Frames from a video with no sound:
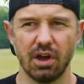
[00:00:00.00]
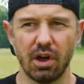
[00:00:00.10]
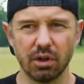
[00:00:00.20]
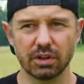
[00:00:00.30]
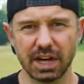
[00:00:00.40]

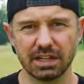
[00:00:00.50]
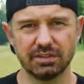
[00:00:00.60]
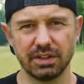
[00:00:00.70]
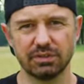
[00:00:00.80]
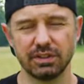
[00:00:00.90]
all kind of
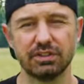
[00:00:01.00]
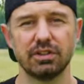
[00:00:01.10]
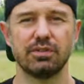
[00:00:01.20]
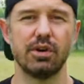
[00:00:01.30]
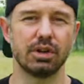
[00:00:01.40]
different
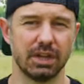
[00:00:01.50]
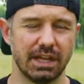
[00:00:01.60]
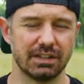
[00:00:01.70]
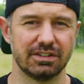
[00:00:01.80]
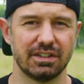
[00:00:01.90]
focal
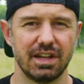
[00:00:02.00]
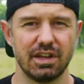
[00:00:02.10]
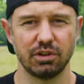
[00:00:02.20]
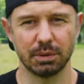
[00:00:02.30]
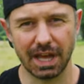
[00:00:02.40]
lengths.
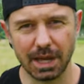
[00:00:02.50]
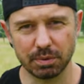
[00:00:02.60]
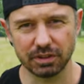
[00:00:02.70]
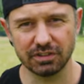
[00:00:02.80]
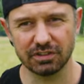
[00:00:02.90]
So what
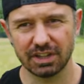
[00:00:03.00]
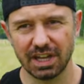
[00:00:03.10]
happens,